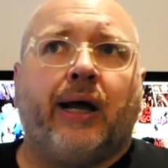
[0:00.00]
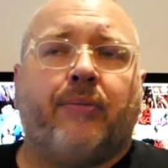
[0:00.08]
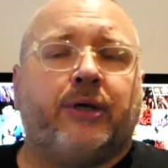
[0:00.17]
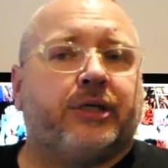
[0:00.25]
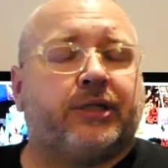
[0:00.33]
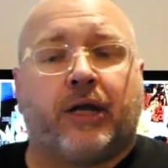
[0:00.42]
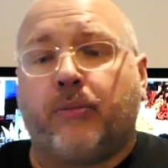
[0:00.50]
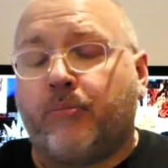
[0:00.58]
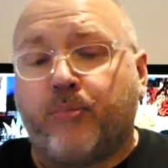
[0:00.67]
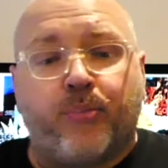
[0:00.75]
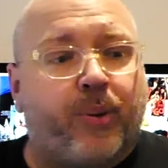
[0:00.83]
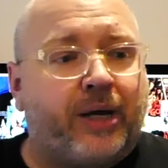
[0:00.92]
He's done a
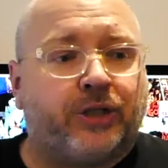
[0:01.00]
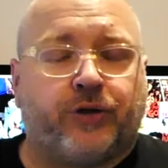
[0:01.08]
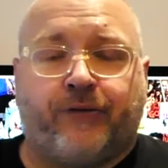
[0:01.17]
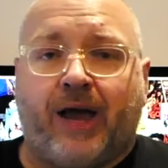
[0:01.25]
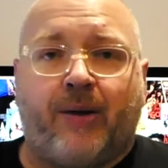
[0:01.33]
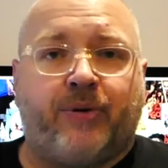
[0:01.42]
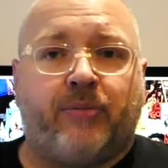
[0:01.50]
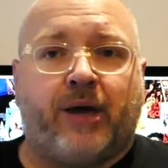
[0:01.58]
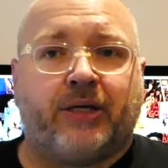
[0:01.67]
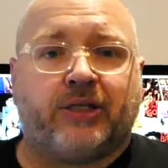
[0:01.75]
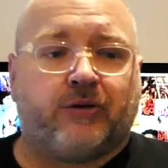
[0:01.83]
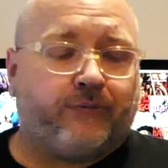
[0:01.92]
bunch of Happy
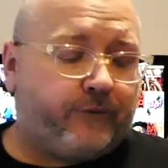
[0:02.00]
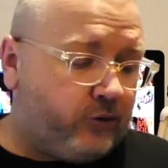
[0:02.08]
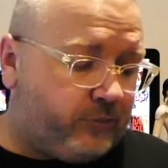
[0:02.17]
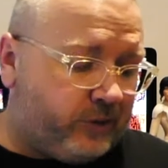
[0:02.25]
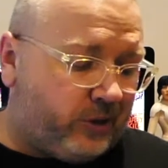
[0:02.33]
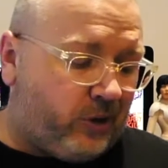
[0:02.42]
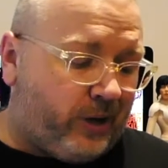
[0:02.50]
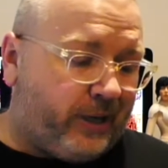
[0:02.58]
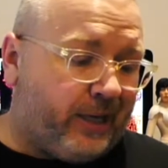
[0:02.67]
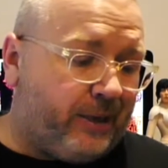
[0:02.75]
Madison films like